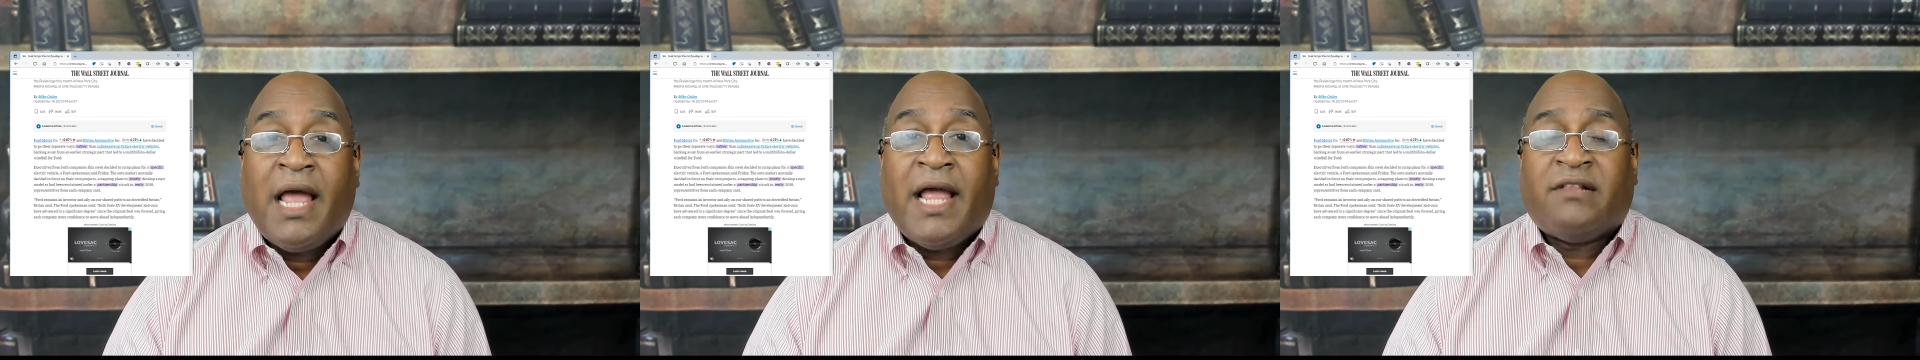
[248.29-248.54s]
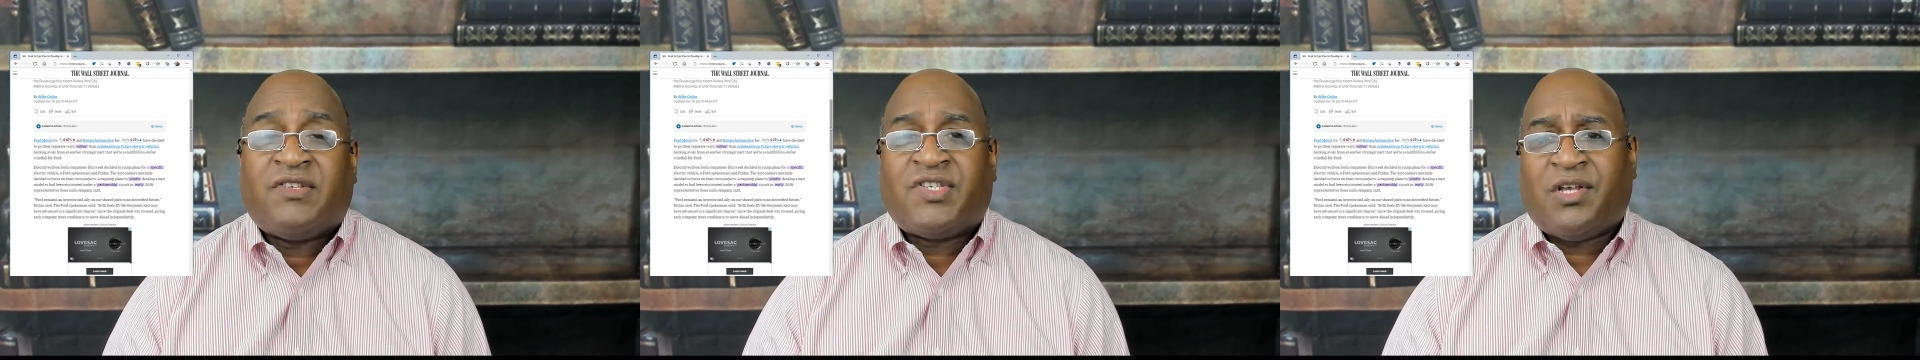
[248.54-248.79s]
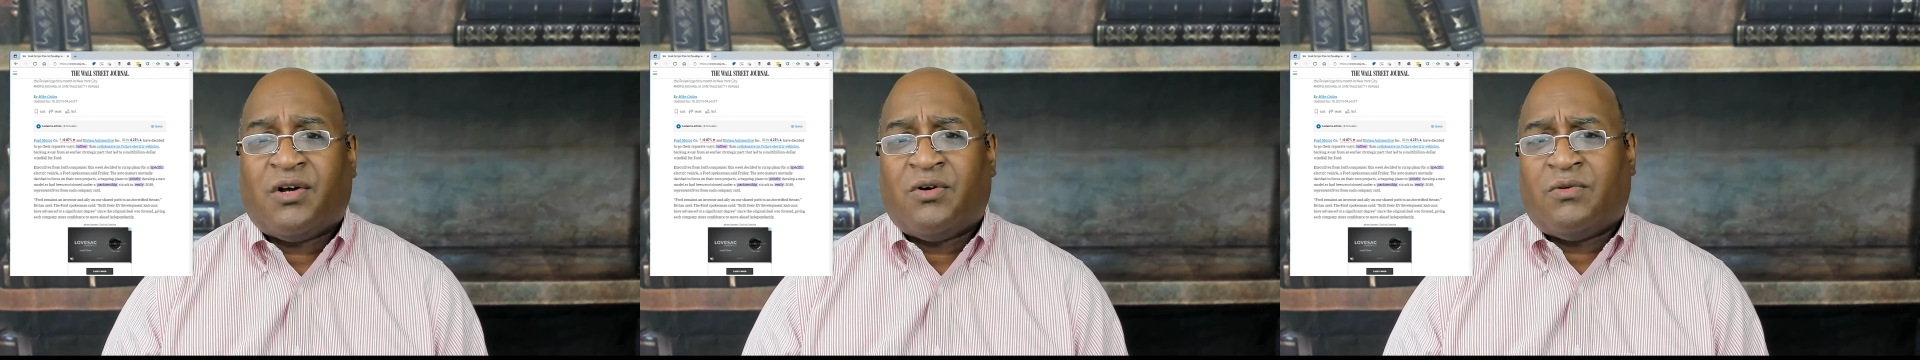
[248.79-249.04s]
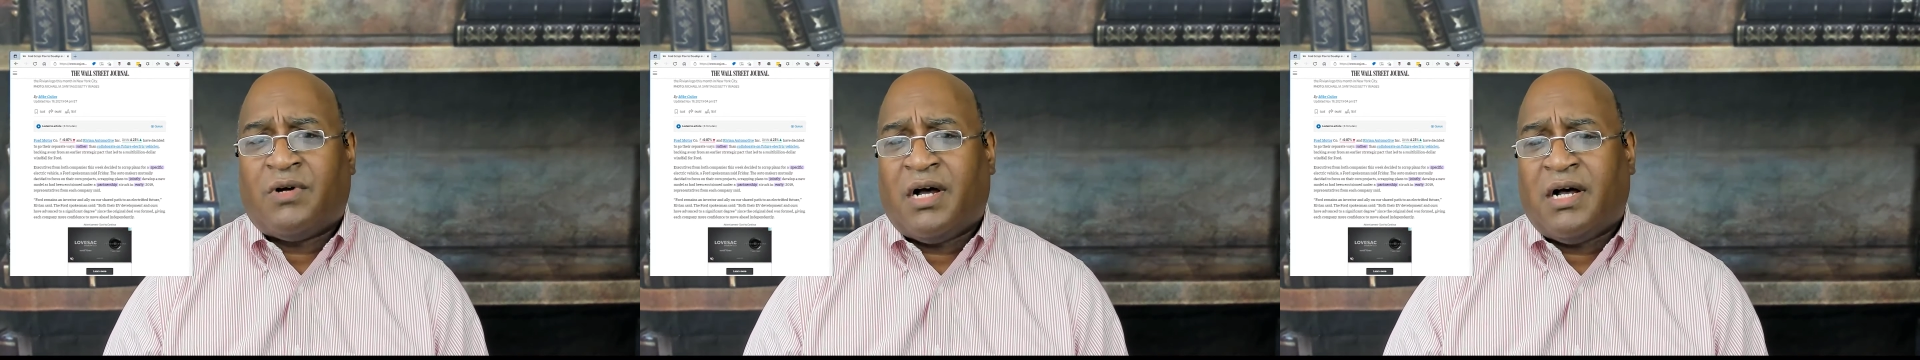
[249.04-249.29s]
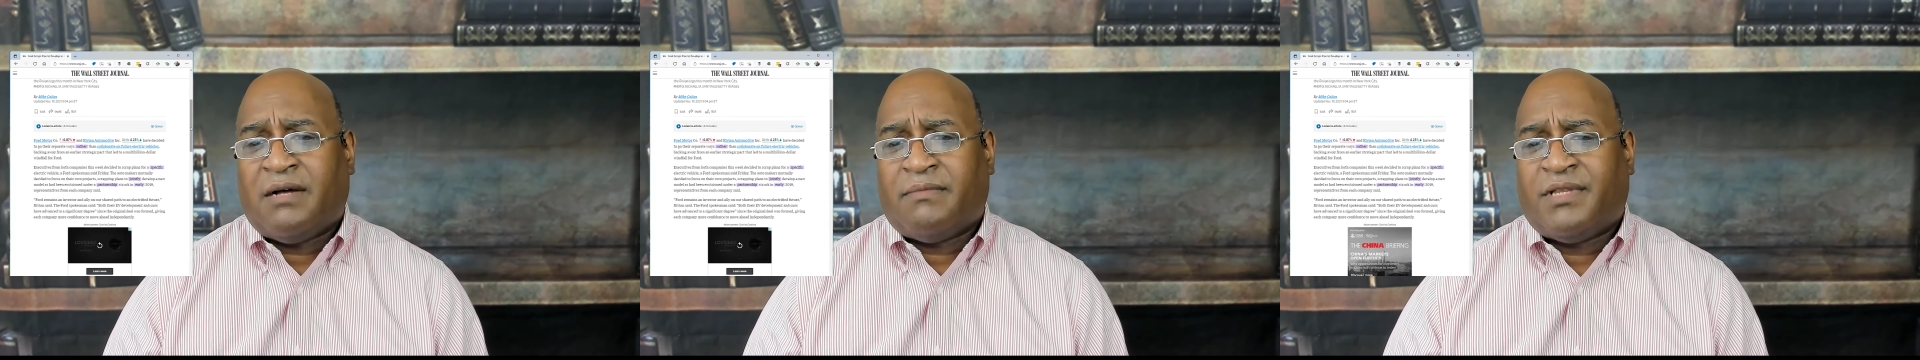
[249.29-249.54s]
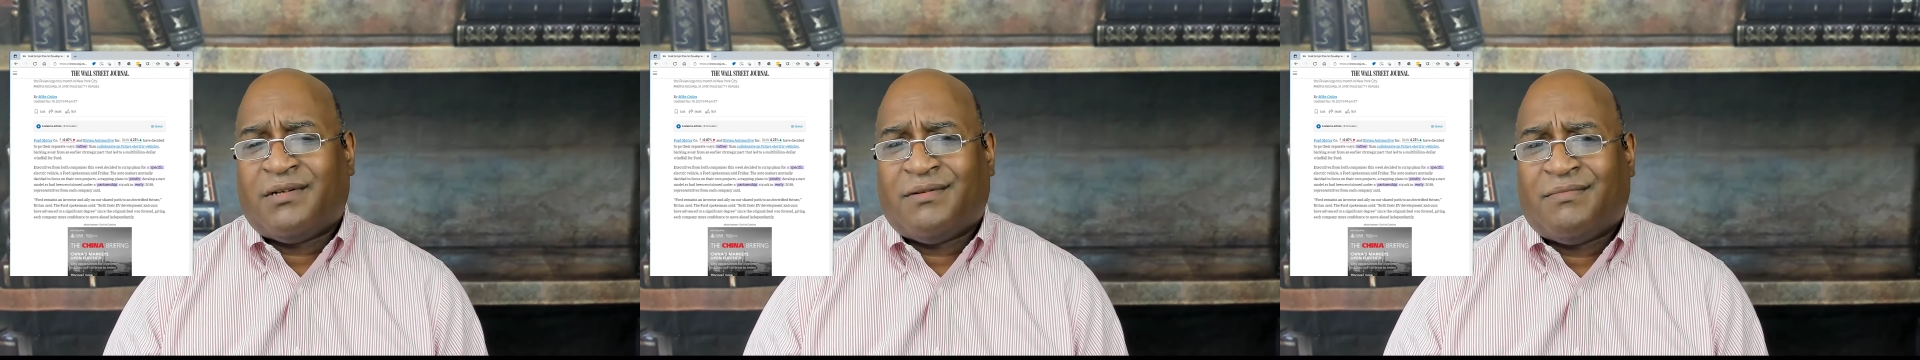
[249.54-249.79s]
and so uh,
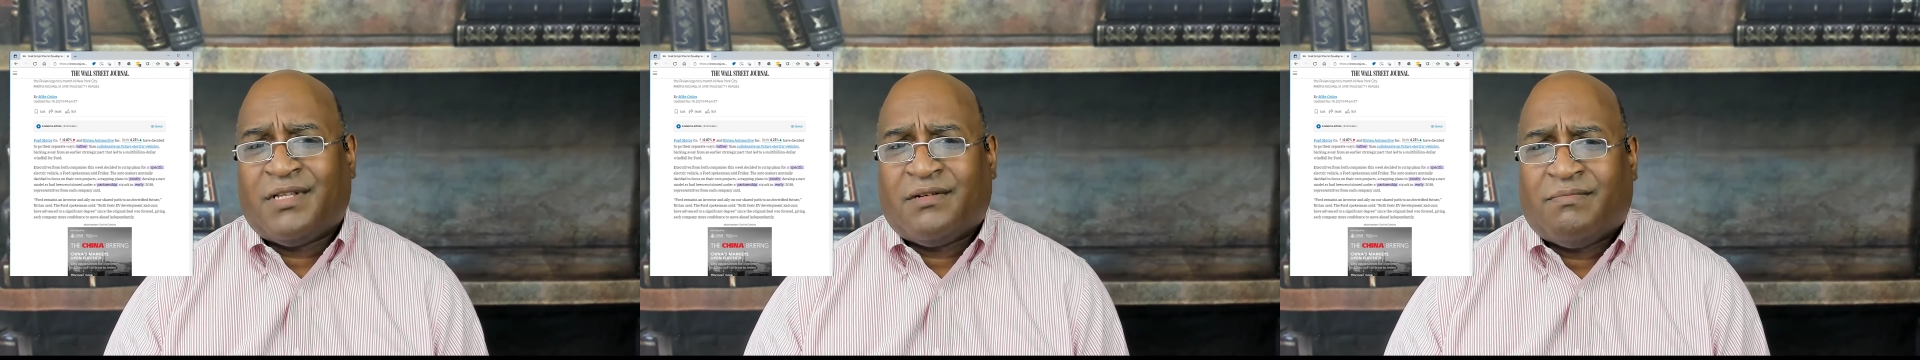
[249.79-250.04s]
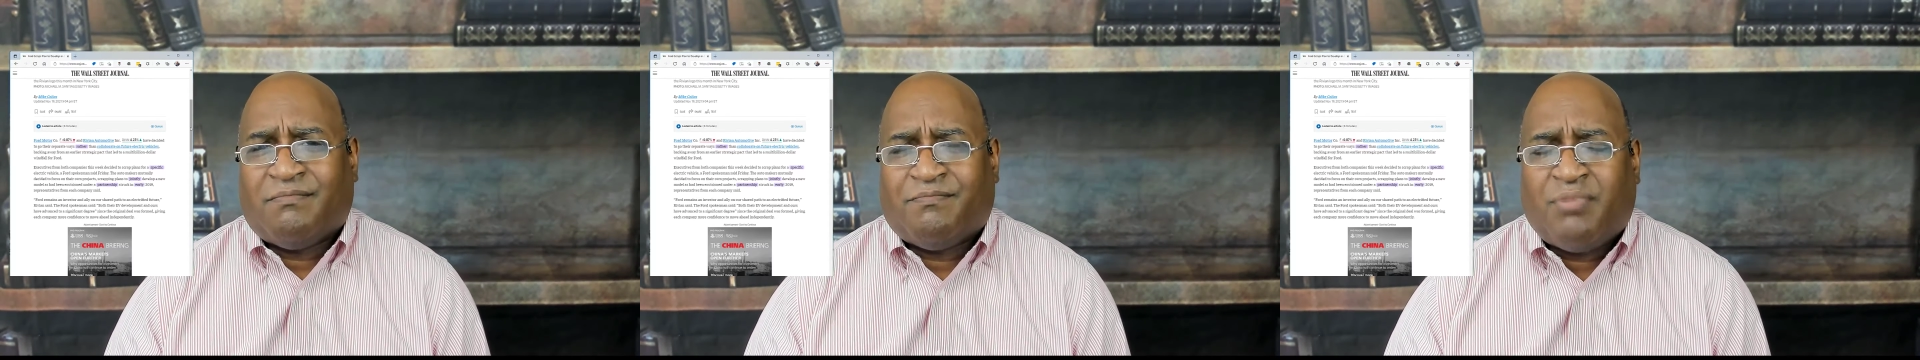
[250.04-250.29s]
the, the